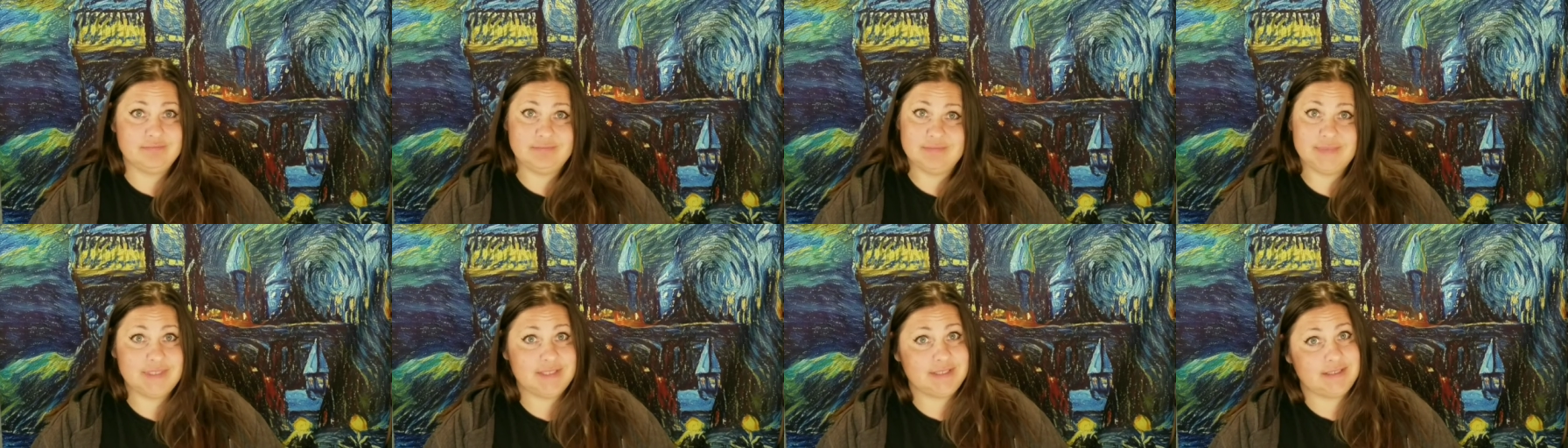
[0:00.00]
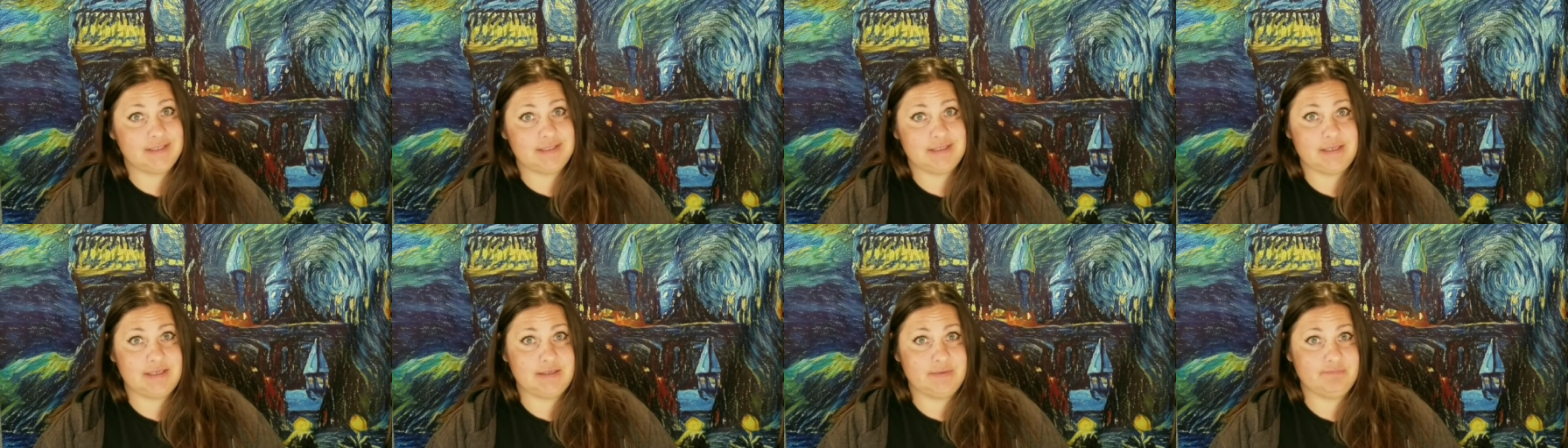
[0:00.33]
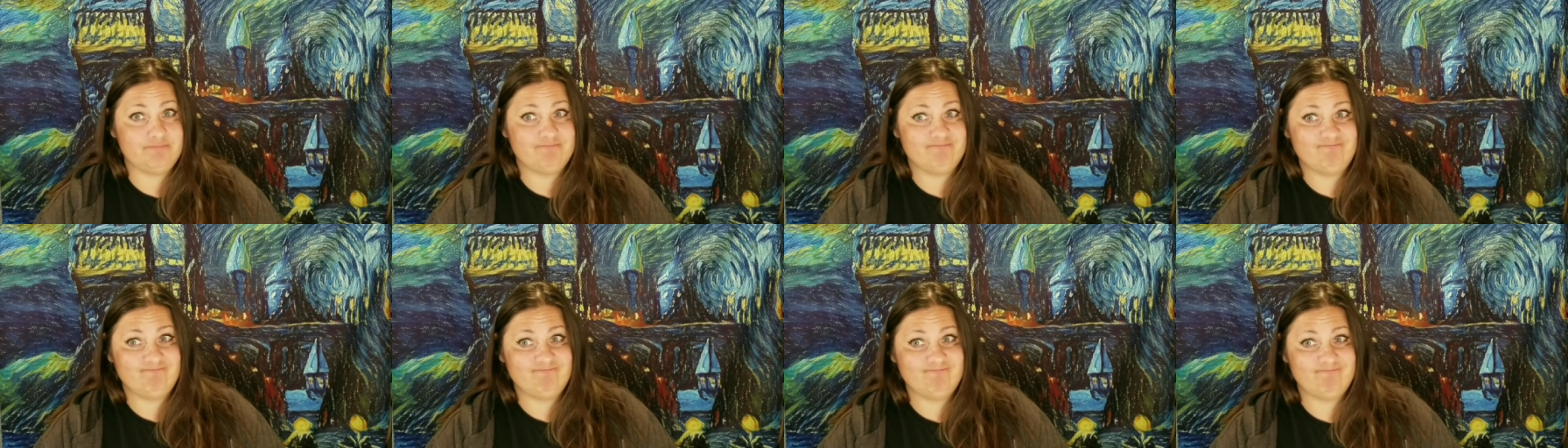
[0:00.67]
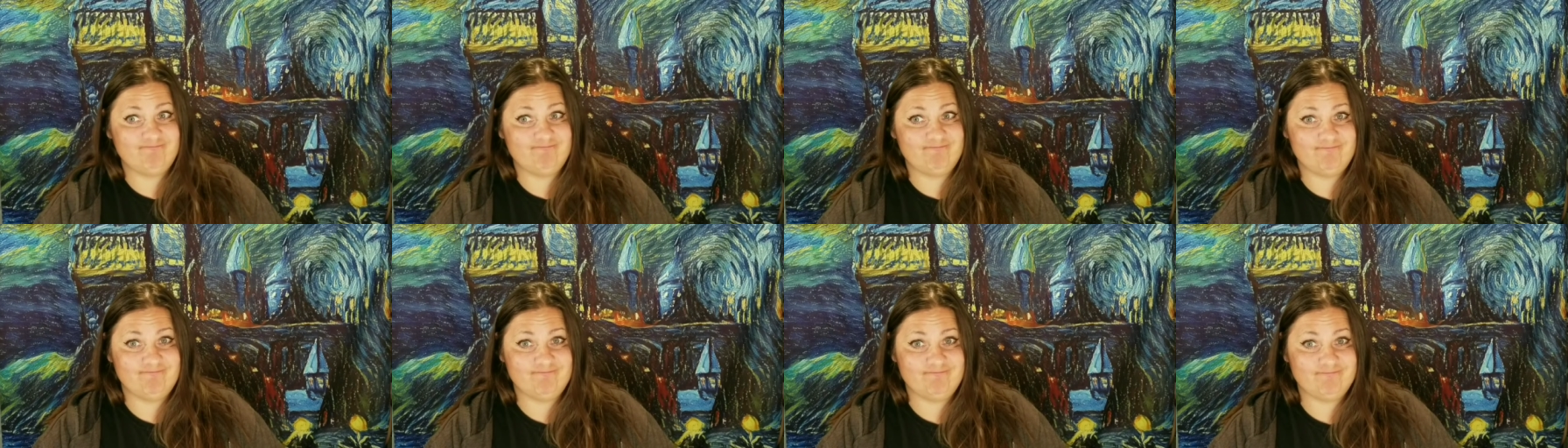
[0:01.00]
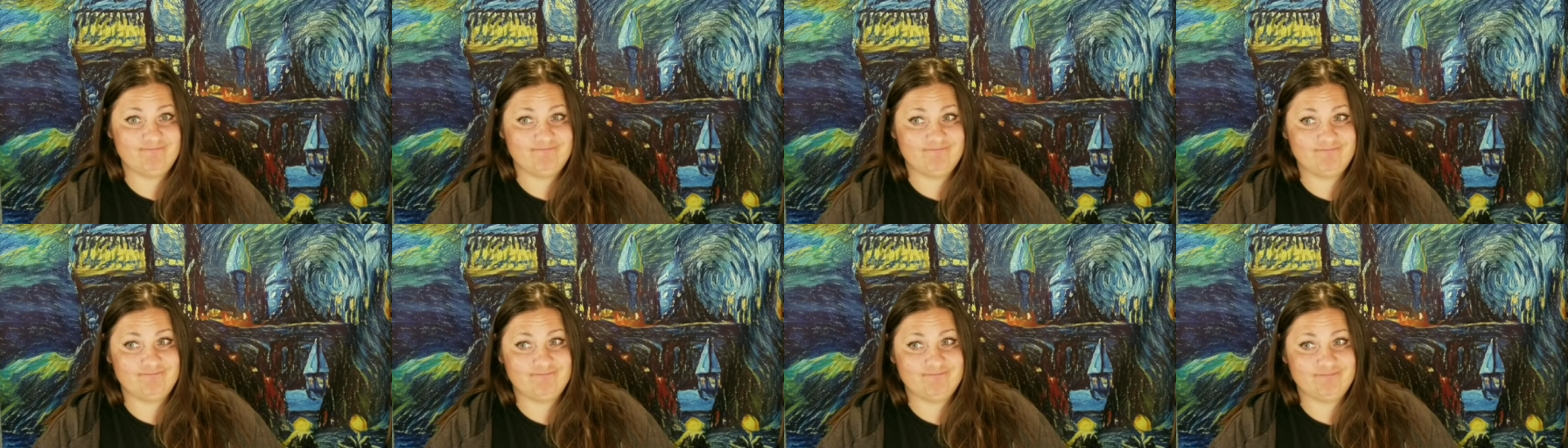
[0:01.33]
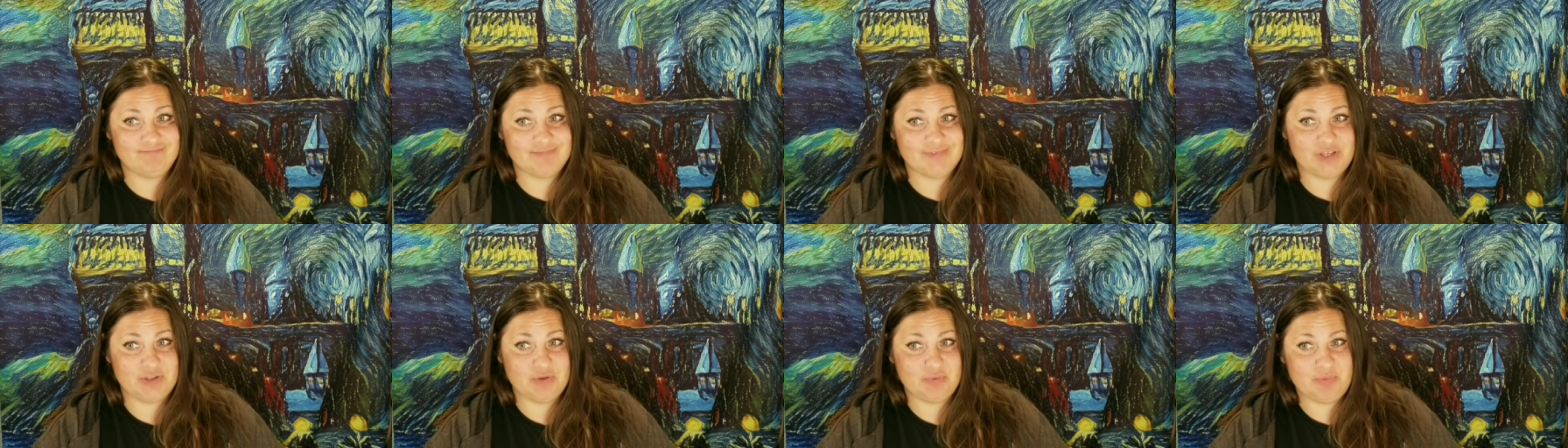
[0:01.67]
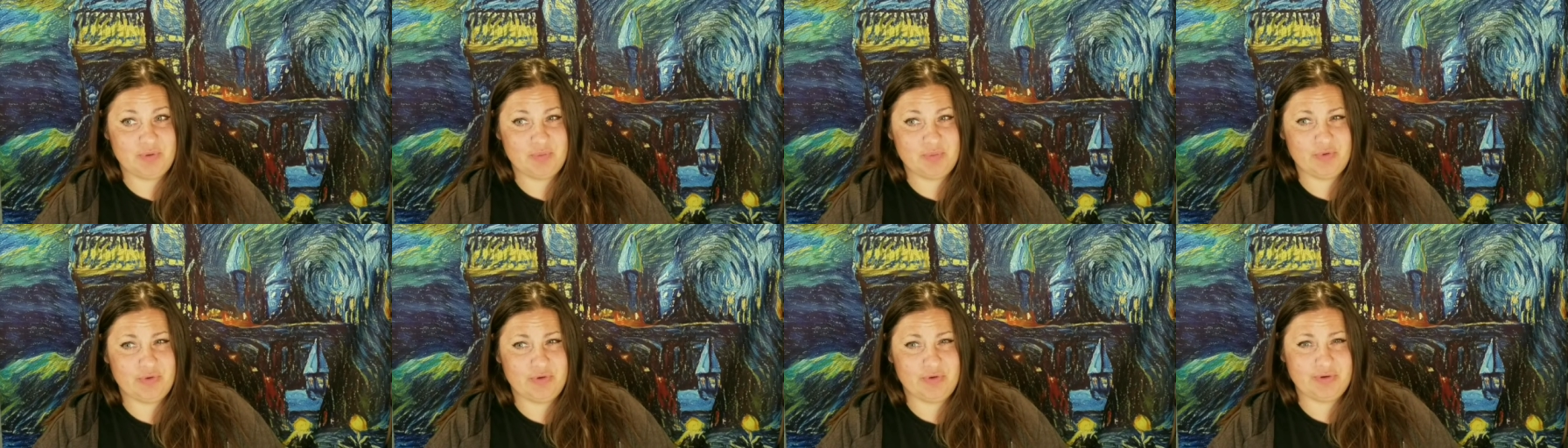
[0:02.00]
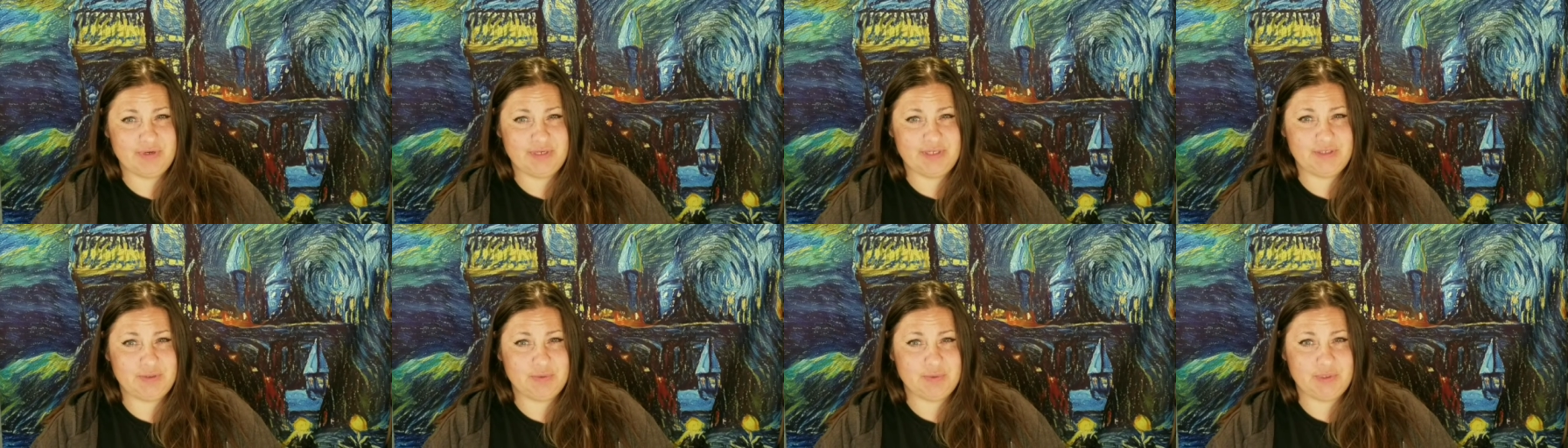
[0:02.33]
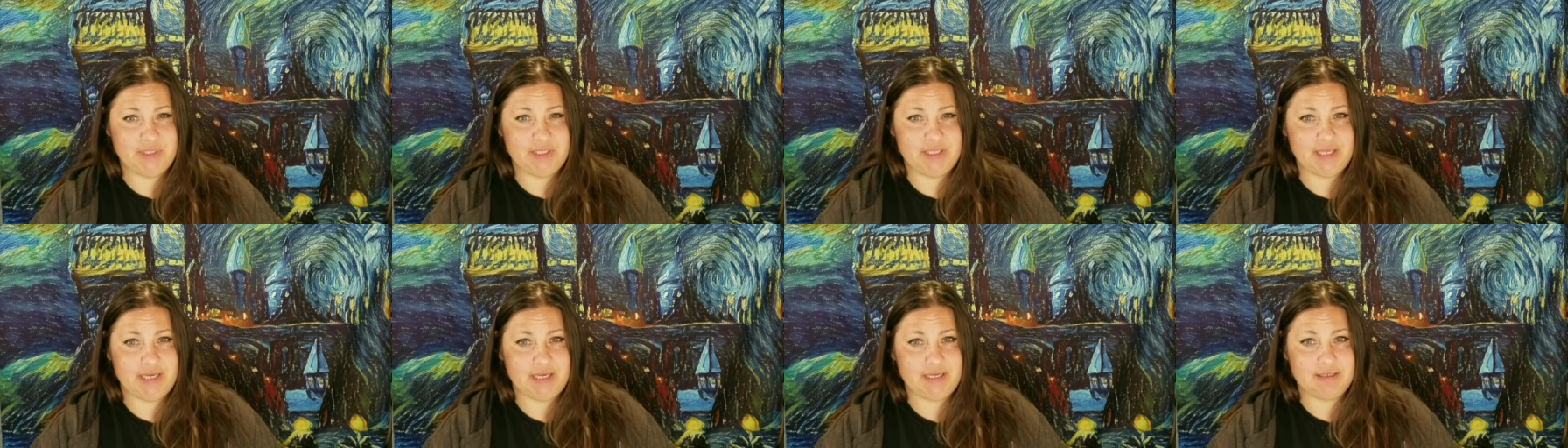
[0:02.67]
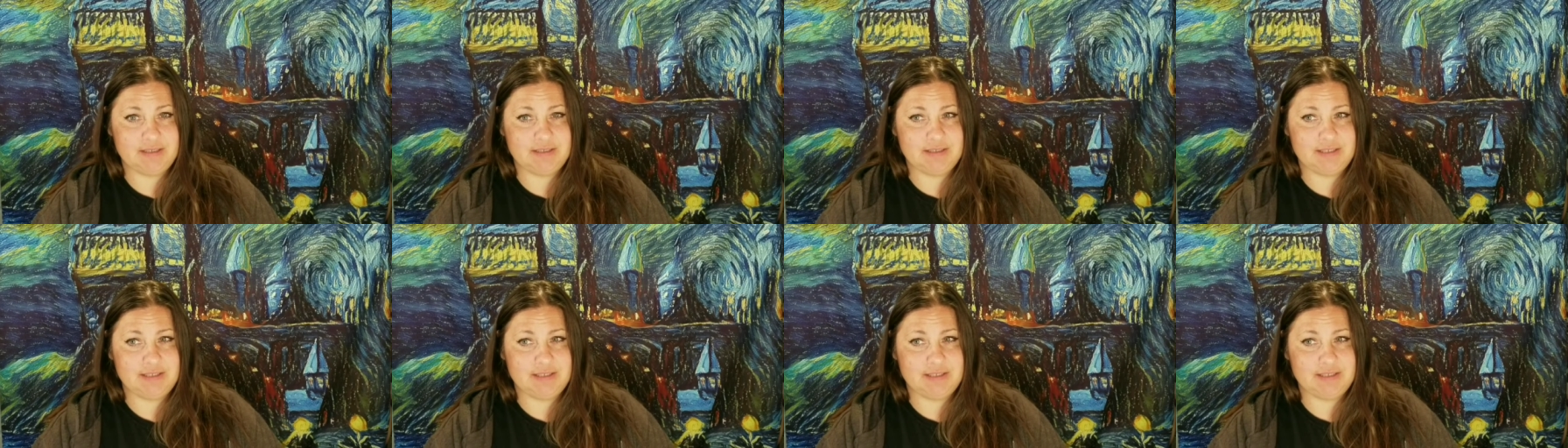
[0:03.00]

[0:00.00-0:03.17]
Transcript: that's um, other people already doing that.